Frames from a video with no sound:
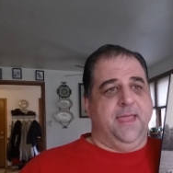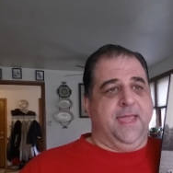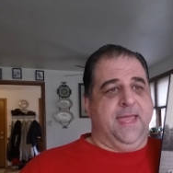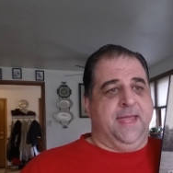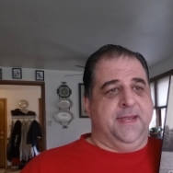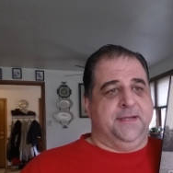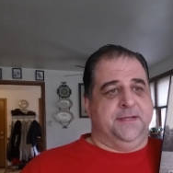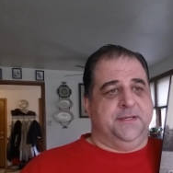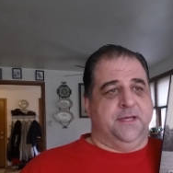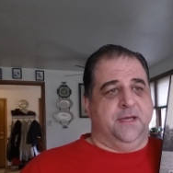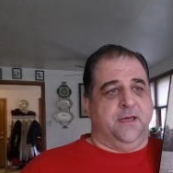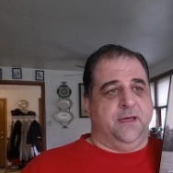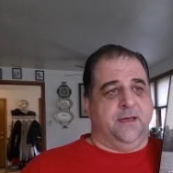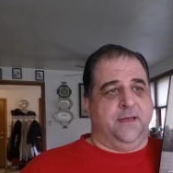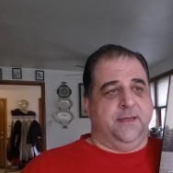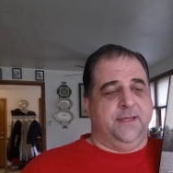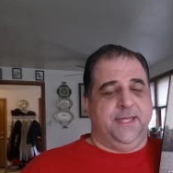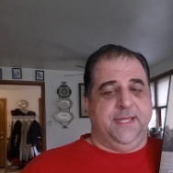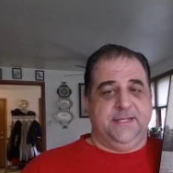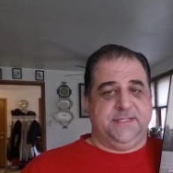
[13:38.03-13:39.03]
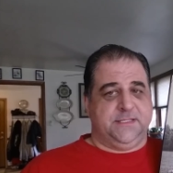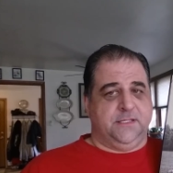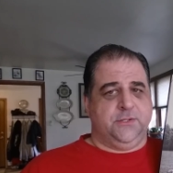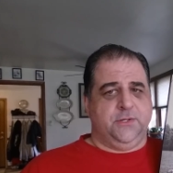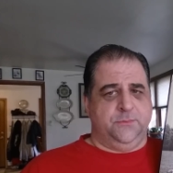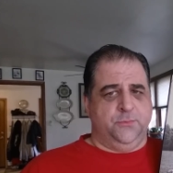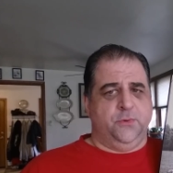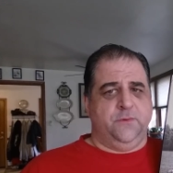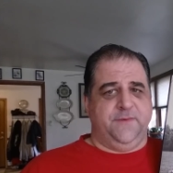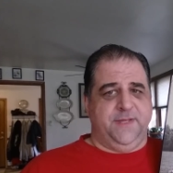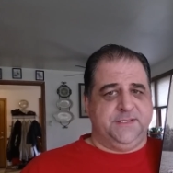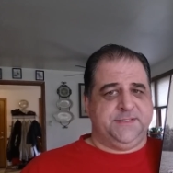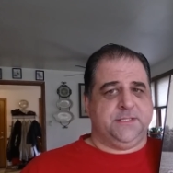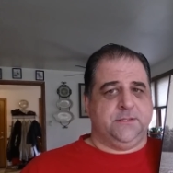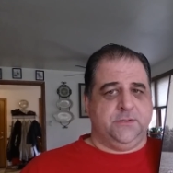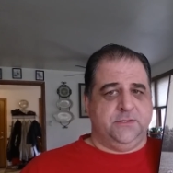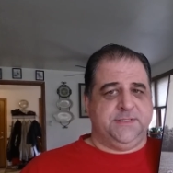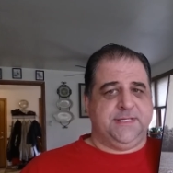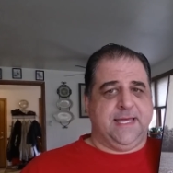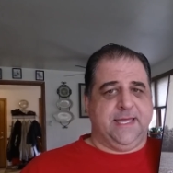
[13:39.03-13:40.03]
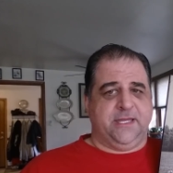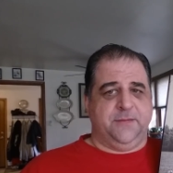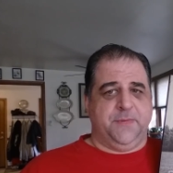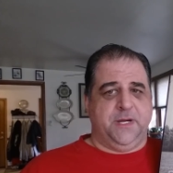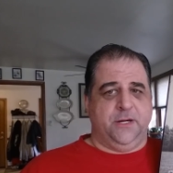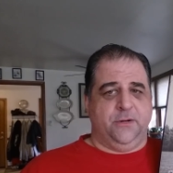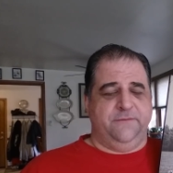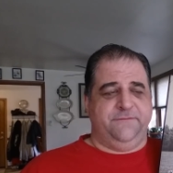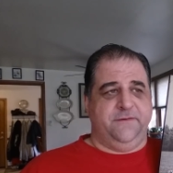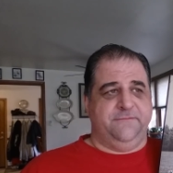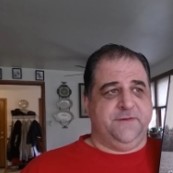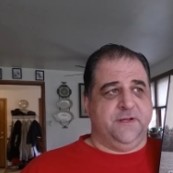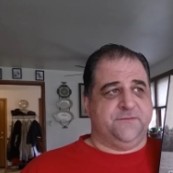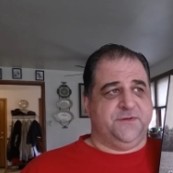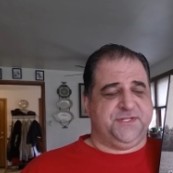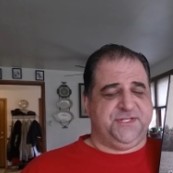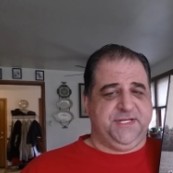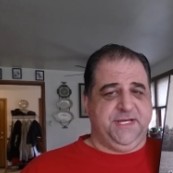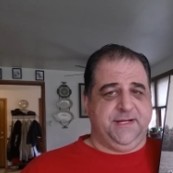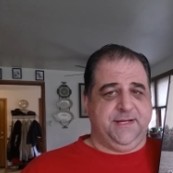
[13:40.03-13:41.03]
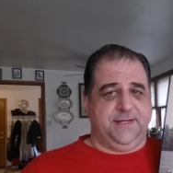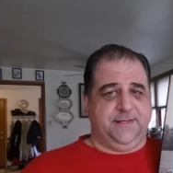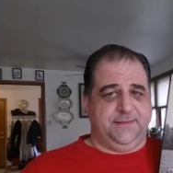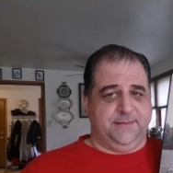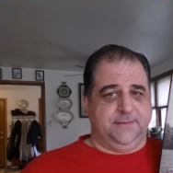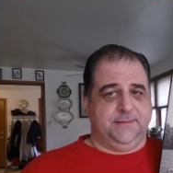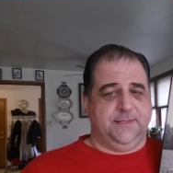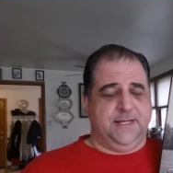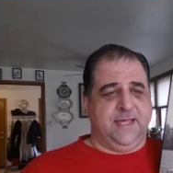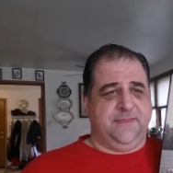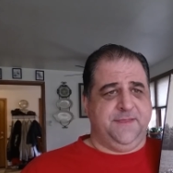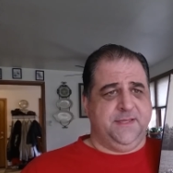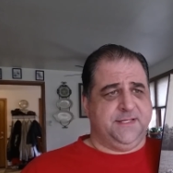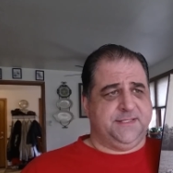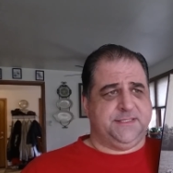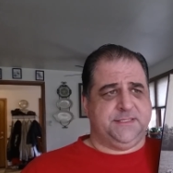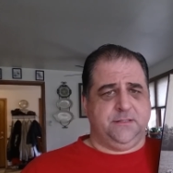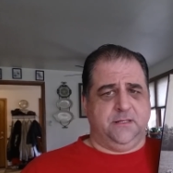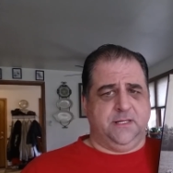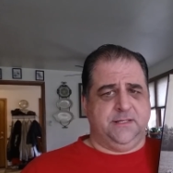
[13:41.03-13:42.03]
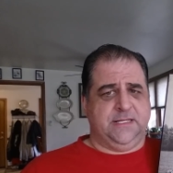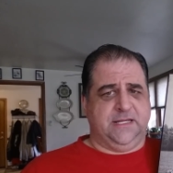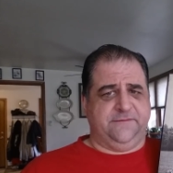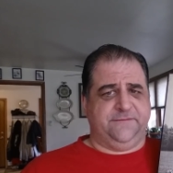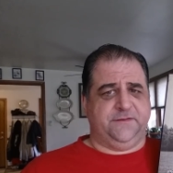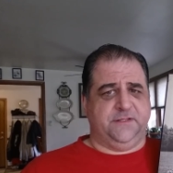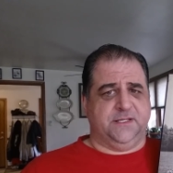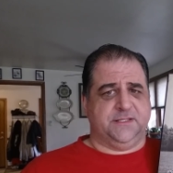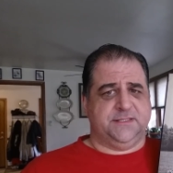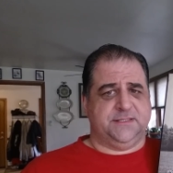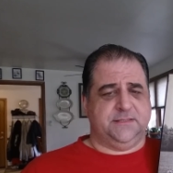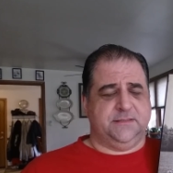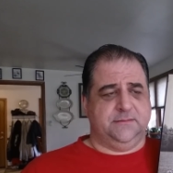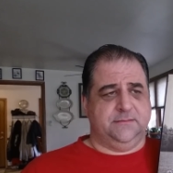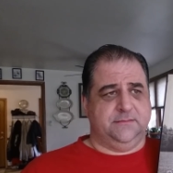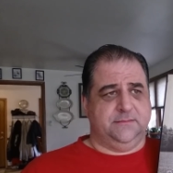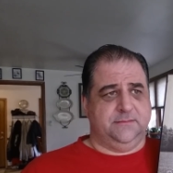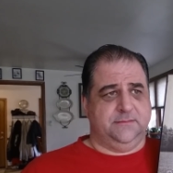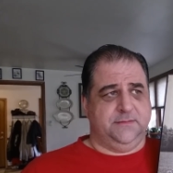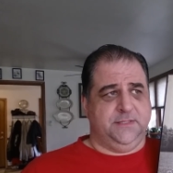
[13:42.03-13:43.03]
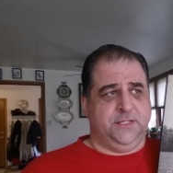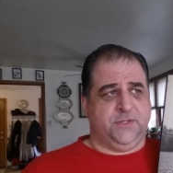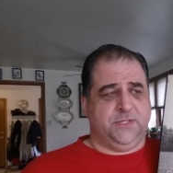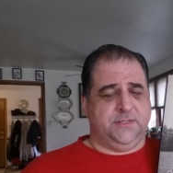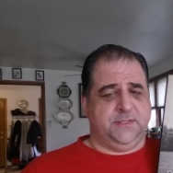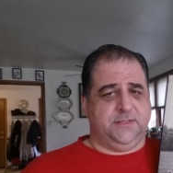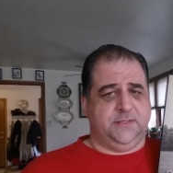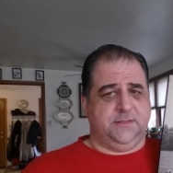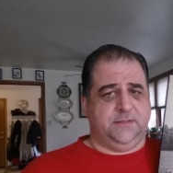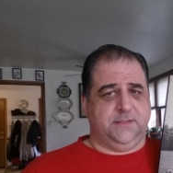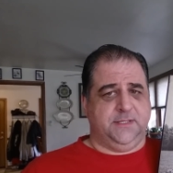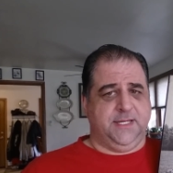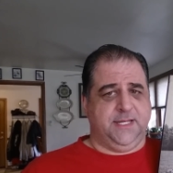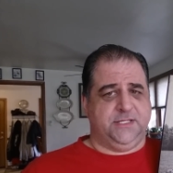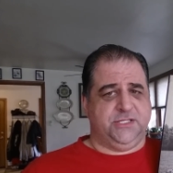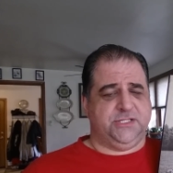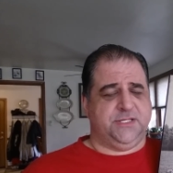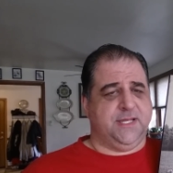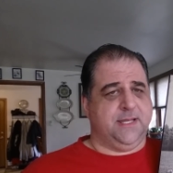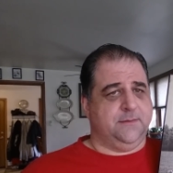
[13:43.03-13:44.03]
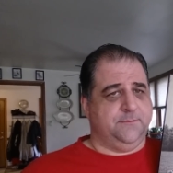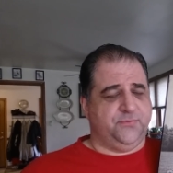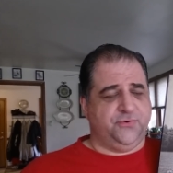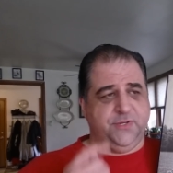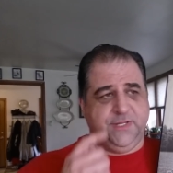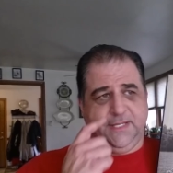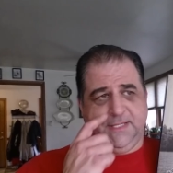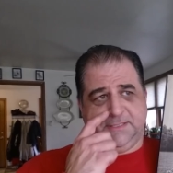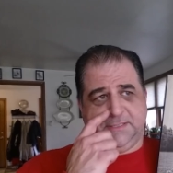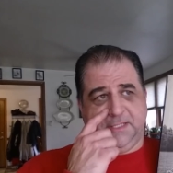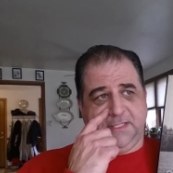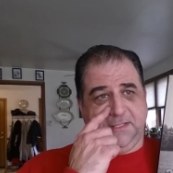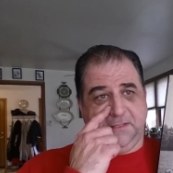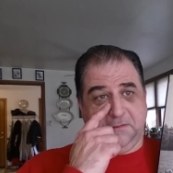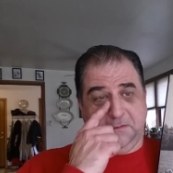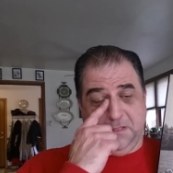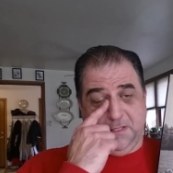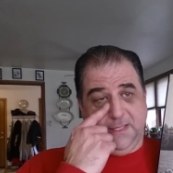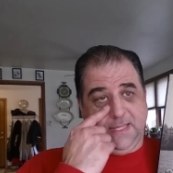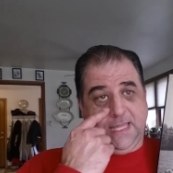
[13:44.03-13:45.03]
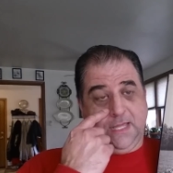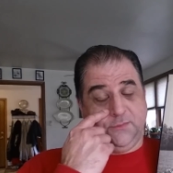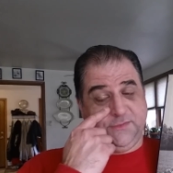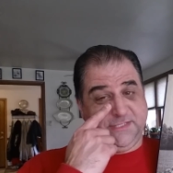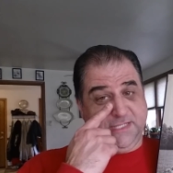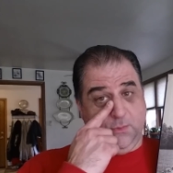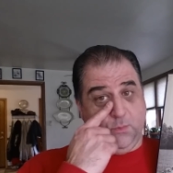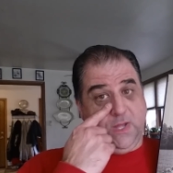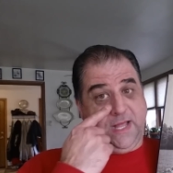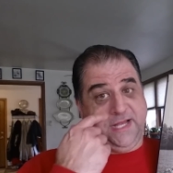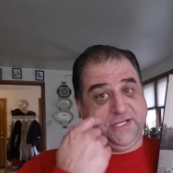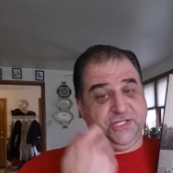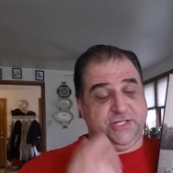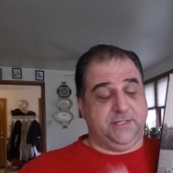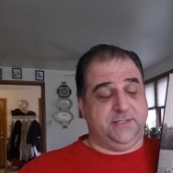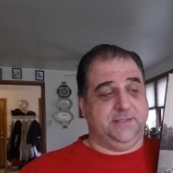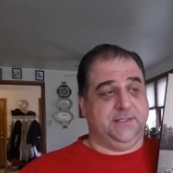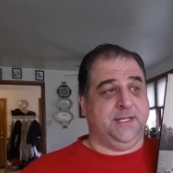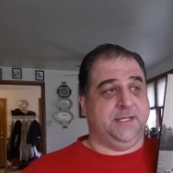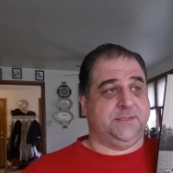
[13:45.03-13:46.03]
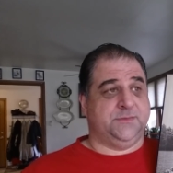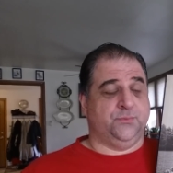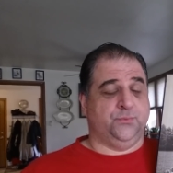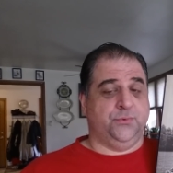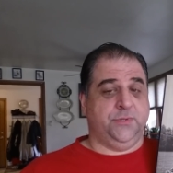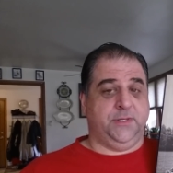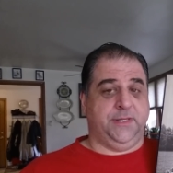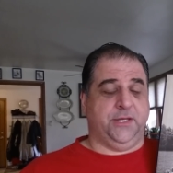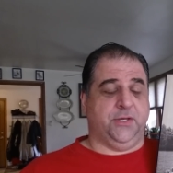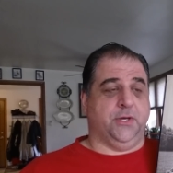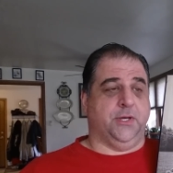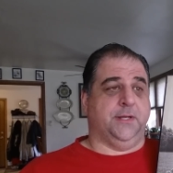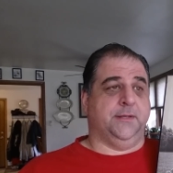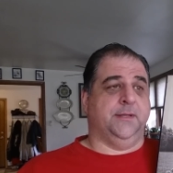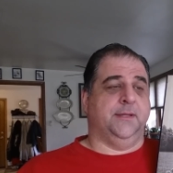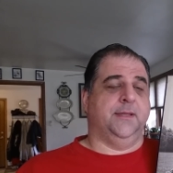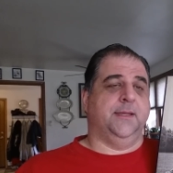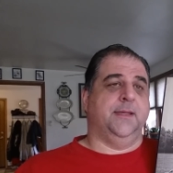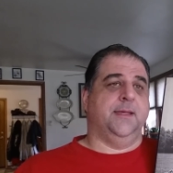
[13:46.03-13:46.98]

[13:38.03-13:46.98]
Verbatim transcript: And uh, it's a good movie. It's a good documentary. If you've never seen it, I think it's still on Netflix. You can catch that pretty easily. I would say watch it. It's really good.